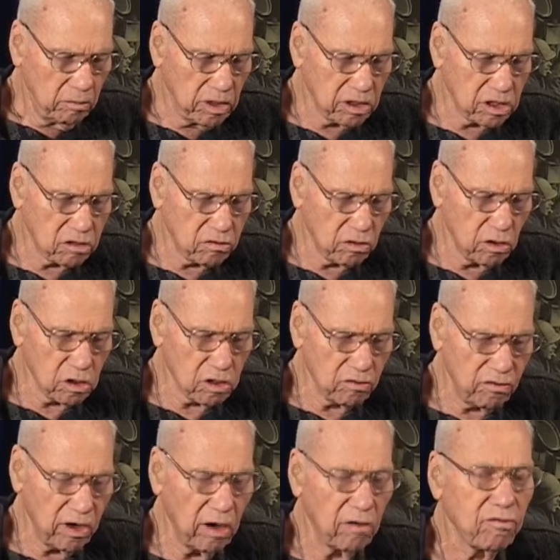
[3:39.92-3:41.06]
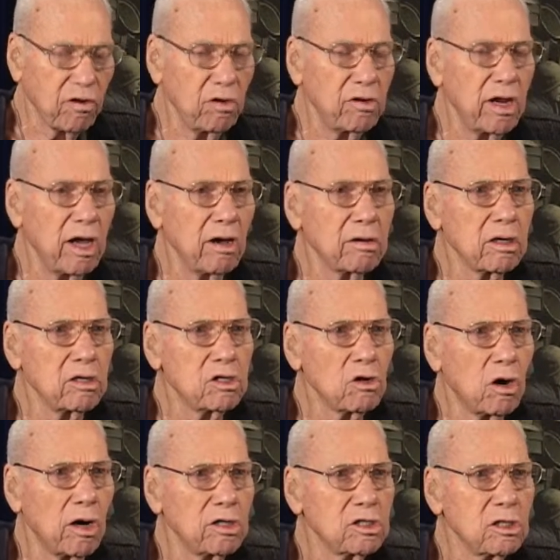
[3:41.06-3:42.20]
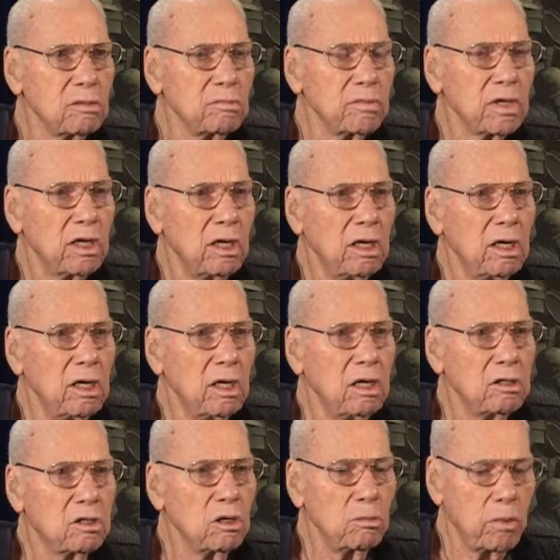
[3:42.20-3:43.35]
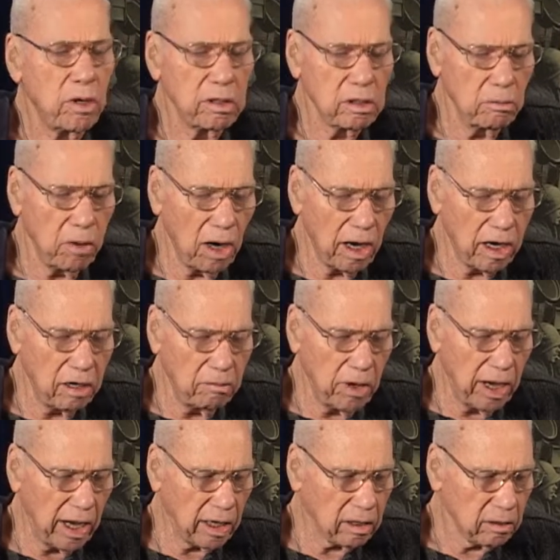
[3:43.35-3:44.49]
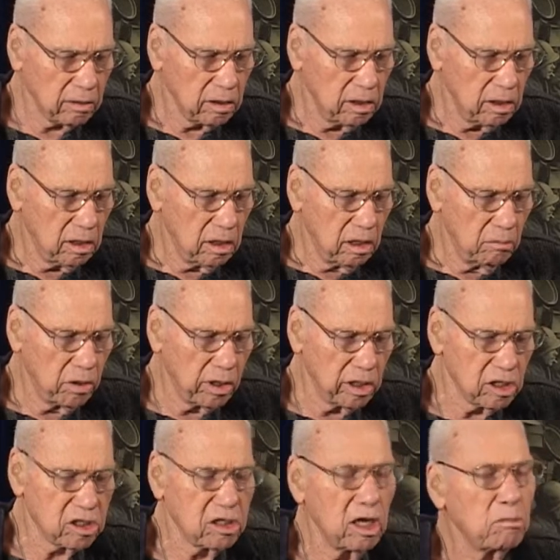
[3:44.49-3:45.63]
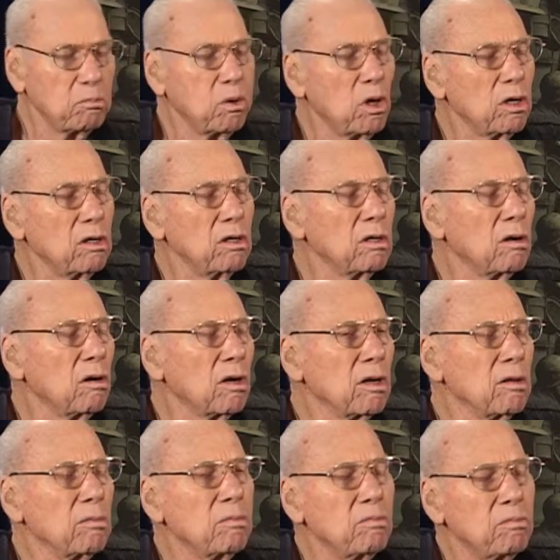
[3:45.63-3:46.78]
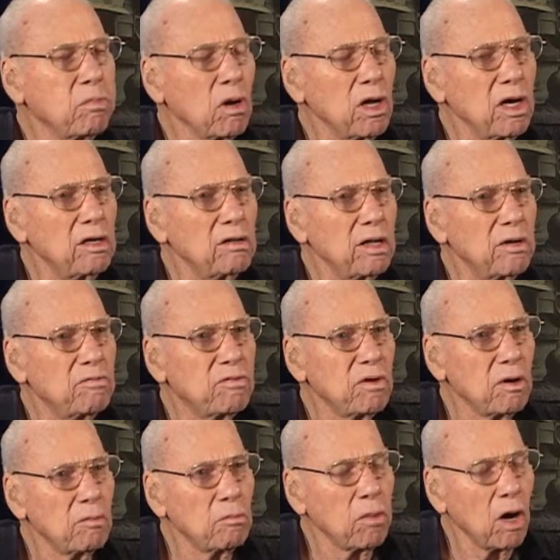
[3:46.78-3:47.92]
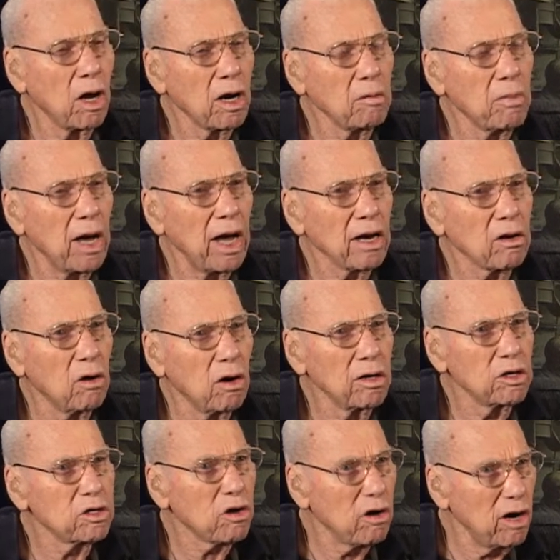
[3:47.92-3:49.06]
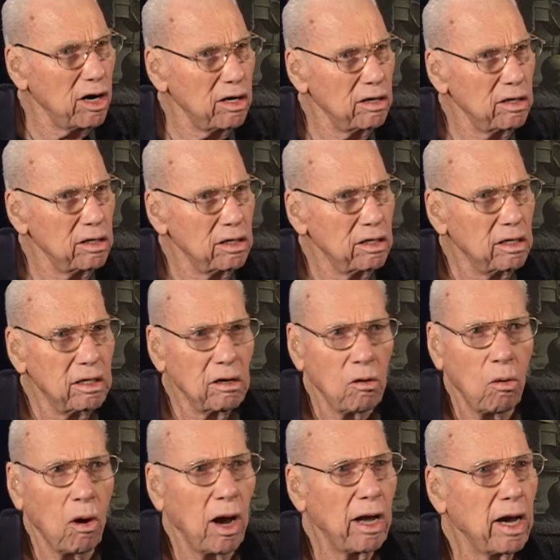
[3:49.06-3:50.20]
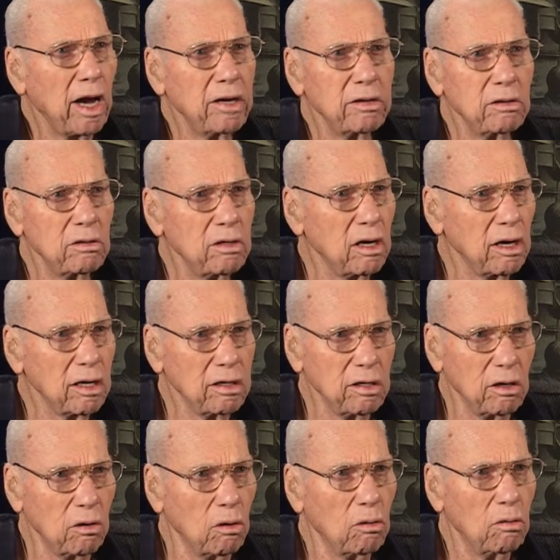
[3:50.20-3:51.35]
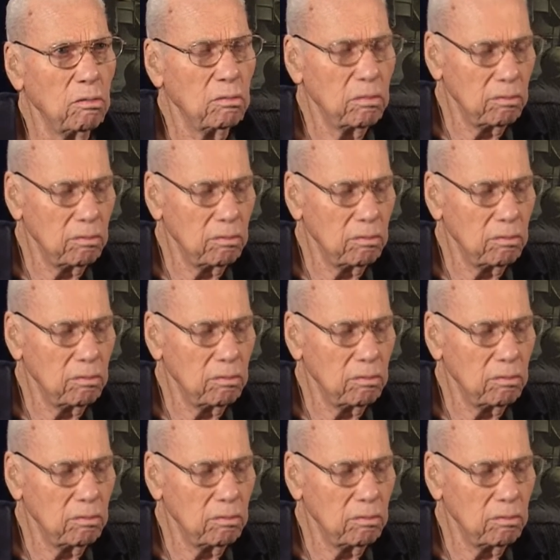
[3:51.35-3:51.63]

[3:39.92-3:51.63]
Mrs. Roosevelt flew down to Georgia to bring the body back, but instead of putting it on the plane, they brought it back on a train. Why, I do not know.